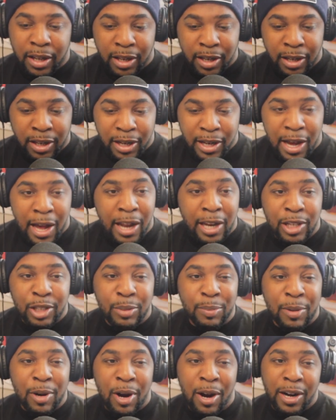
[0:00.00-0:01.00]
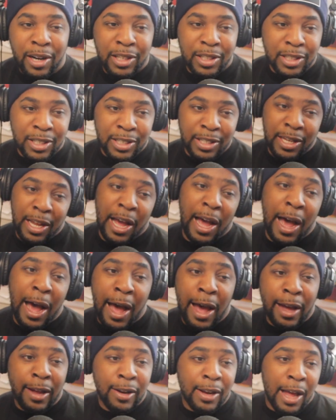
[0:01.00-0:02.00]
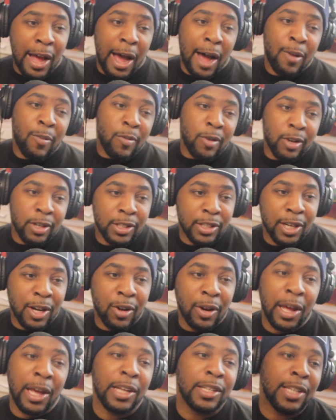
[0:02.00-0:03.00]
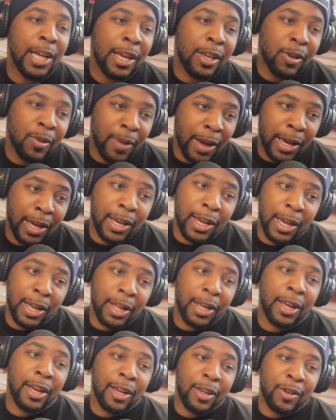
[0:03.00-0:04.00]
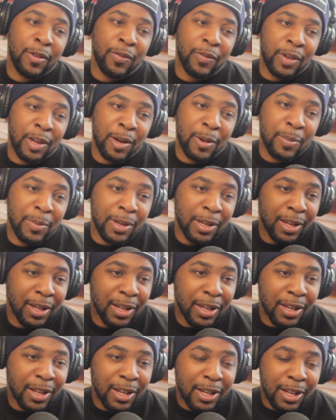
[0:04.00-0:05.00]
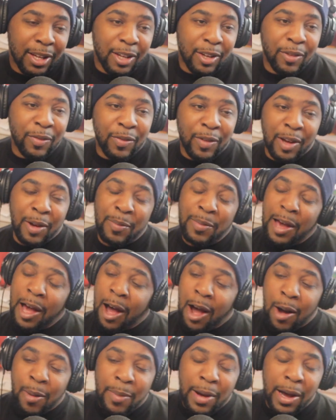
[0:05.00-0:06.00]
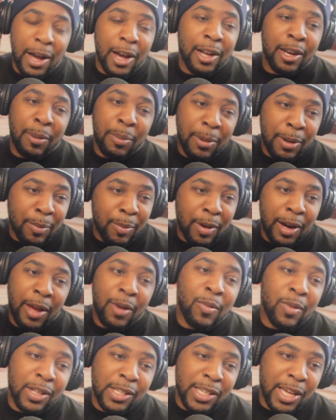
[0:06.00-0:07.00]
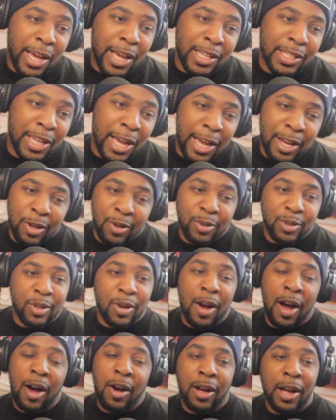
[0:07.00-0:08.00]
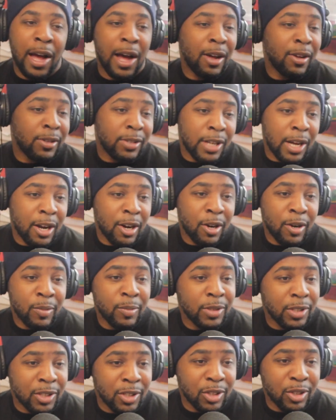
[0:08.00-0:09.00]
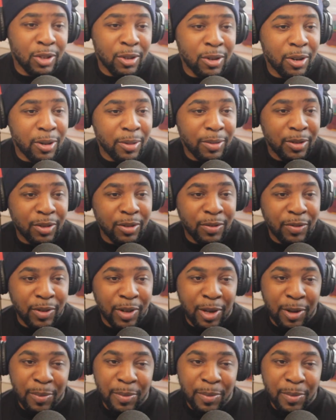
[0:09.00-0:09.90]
the college parties, because I wanted to go to SIU. I ain't get in. You feel me? You feel me? All my other people, they went to SIU, so all I heard was the stories. You feel me?